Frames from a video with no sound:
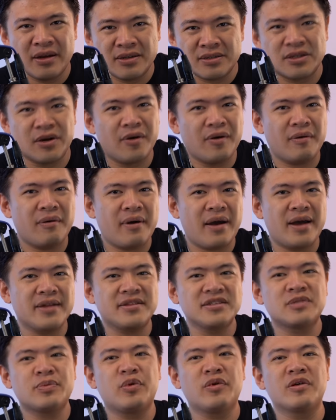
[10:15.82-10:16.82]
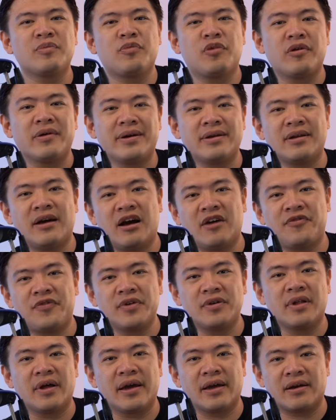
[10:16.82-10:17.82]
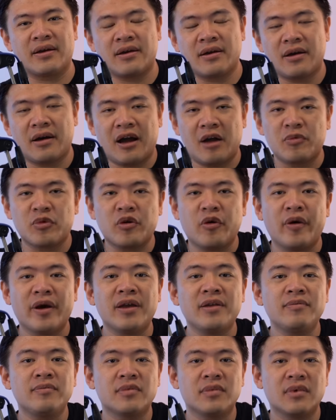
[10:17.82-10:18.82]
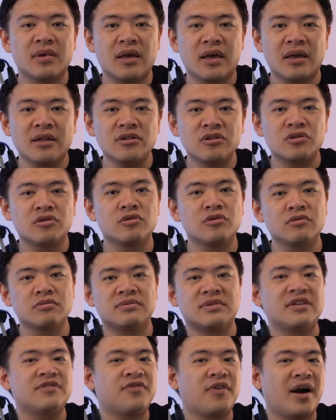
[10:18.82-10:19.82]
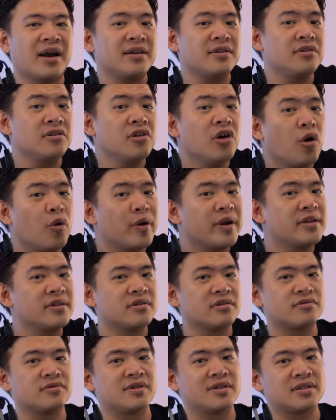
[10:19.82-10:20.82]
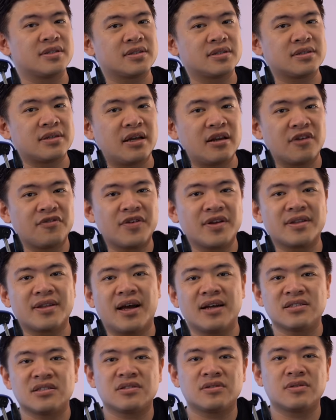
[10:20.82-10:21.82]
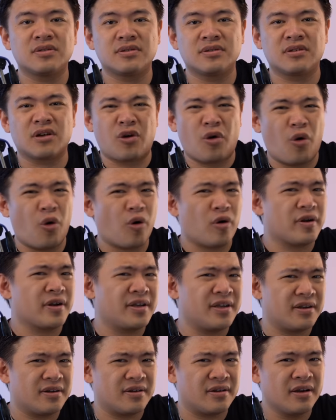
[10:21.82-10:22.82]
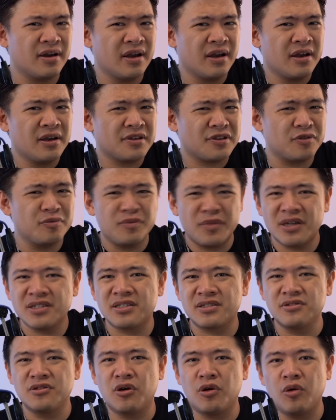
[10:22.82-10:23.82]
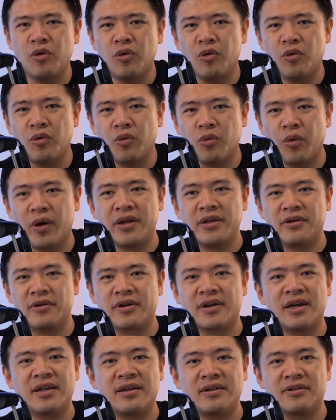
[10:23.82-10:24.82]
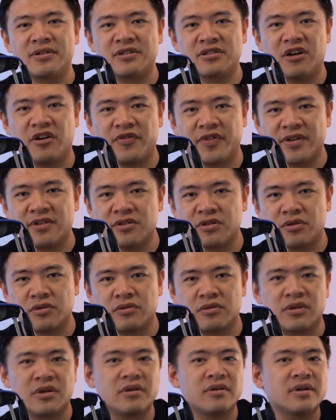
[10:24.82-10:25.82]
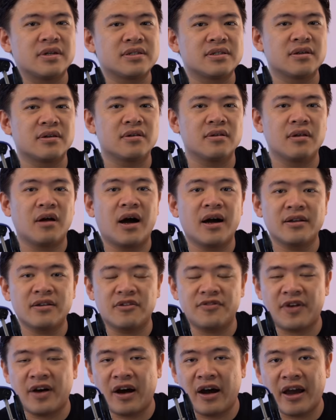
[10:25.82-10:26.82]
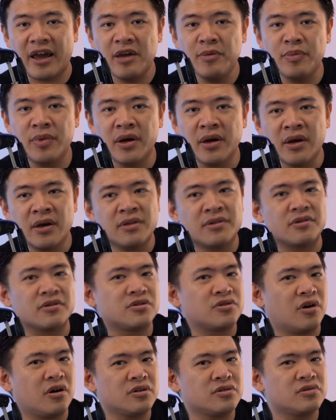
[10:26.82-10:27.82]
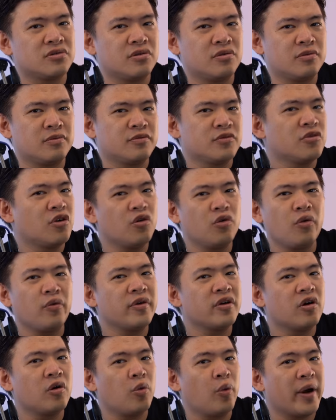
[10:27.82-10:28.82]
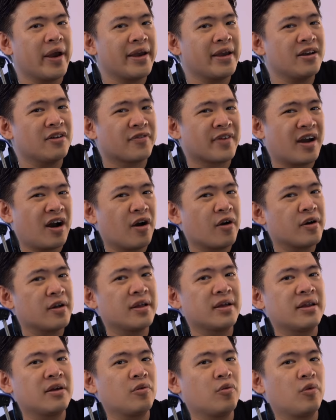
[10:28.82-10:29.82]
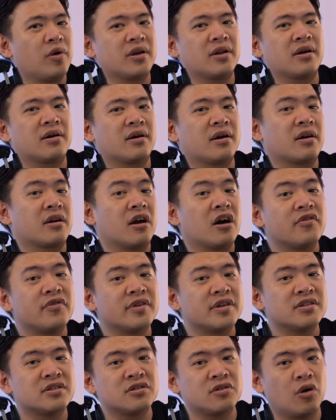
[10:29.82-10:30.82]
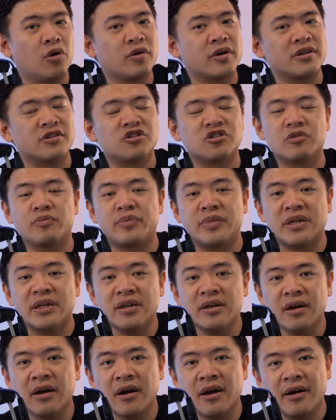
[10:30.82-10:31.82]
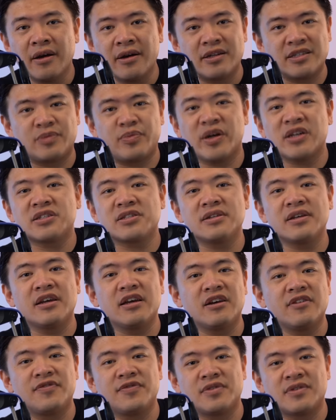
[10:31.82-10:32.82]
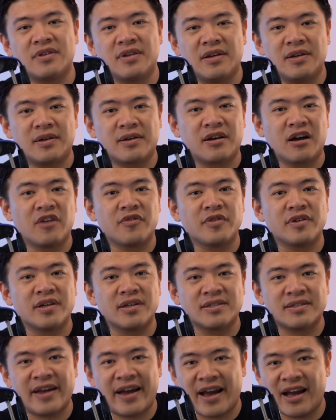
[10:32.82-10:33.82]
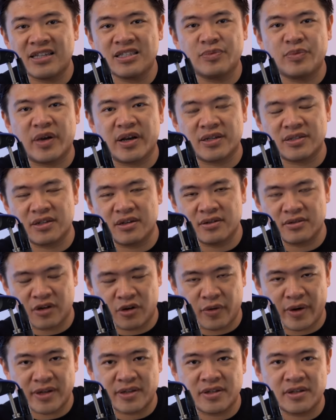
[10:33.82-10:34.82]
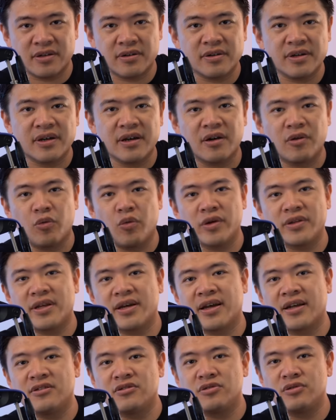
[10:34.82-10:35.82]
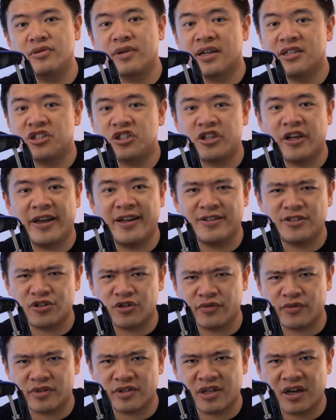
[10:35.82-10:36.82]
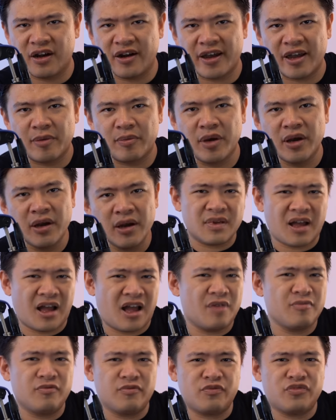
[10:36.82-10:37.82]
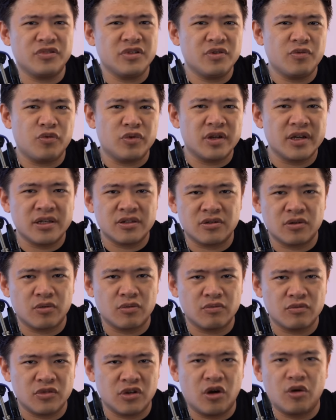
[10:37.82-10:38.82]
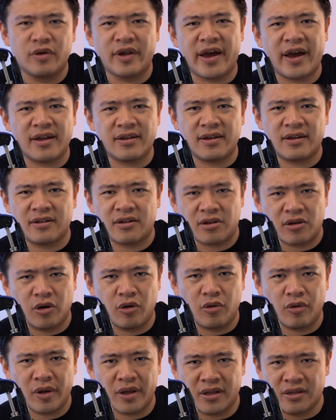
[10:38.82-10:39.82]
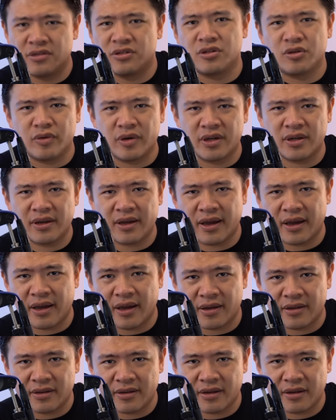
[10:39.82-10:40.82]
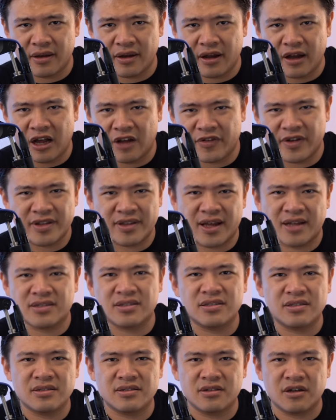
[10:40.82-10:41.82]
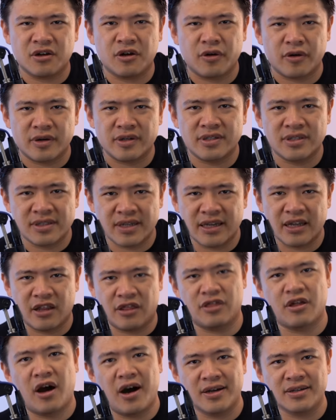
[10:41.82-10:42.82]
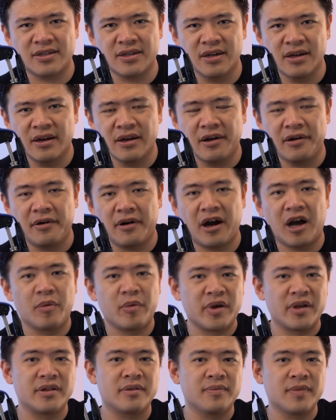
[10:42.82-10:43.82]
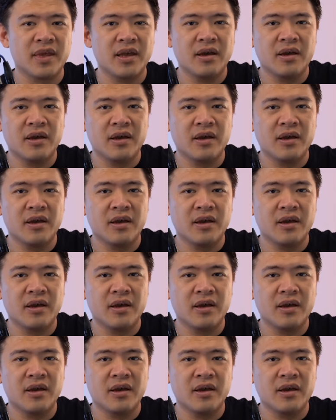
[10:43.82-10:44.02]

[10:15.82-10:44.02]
So at this point, I feel like I'm going into DeFi knowing the risks. And I think that's the core here. You must know what you're getting yourself into. There is a lot of hype. There's also no real way of calculating what a governance token should be, especially if the governance aspects, the criteria and what they can do can change over time. I'm pretty willing to know that and go into it. And I think that's the current state of thought I'm in.